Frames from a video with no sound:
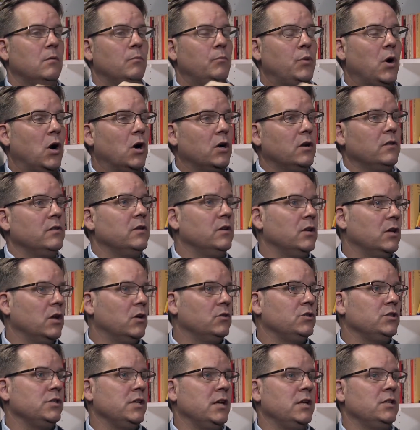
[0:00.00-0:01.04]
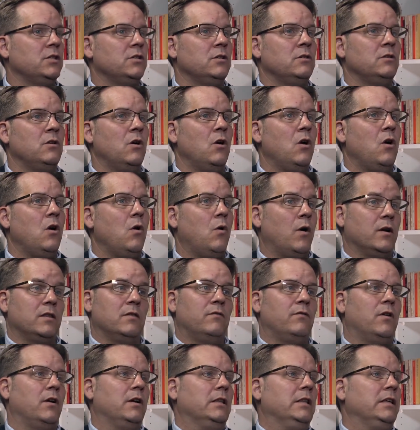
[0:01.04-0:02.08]
part of the negotiation, or at the
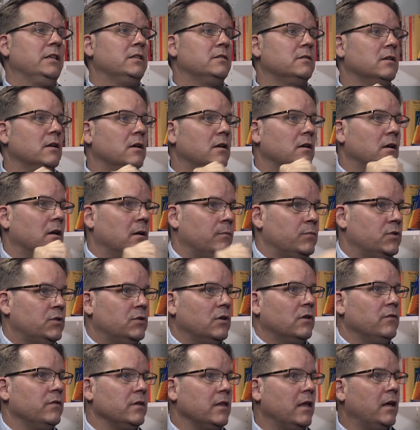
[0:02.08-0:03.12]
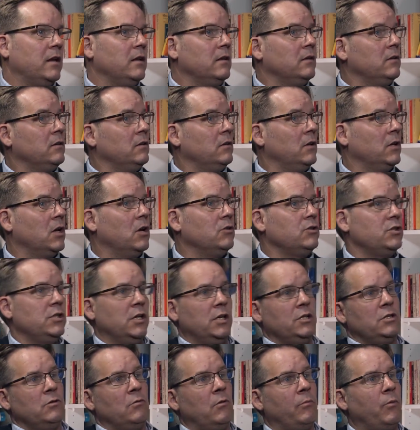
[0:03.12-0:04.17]
very least, observing that
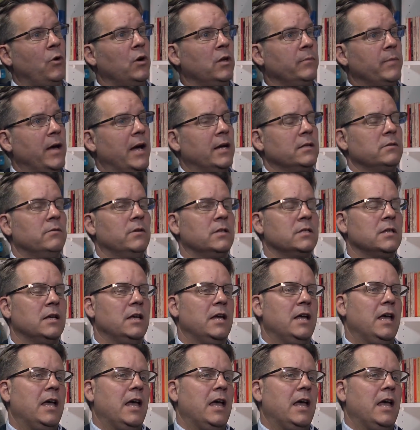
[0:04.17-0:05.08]
negotiation, reporting back to us.